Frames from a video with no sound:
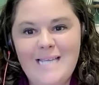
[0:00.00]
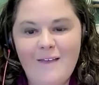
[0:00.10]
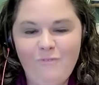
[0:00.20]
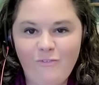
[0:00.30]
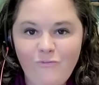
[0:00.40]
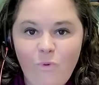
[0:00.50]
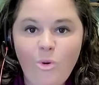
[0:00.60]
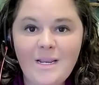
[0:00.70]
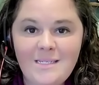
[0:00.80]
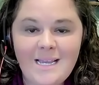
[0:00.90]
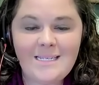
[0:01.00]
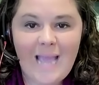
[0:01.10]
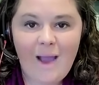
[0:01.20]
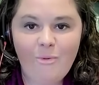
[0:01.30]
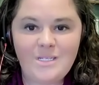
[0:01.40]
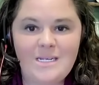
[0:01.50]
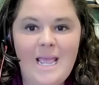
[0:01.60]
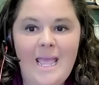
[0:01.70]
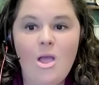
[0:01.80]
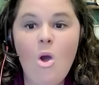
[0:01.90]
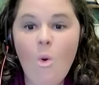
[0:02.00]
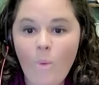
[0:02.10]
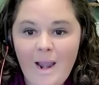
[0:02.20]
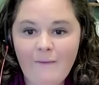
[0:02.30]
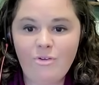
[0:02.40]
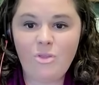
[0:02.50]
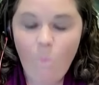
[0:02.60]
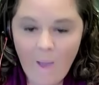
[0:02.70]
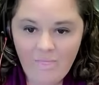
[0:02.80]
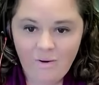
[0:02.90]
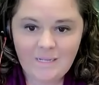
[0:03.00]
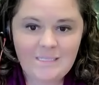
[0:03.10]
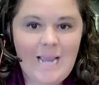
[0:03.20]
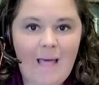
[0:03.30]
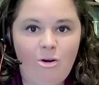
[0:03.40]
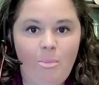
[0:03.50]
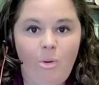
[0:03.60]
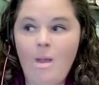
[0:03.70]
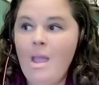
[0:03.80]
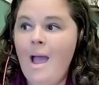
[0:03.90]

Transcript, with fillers: for four to six hours a day whenever the weather is tolerable.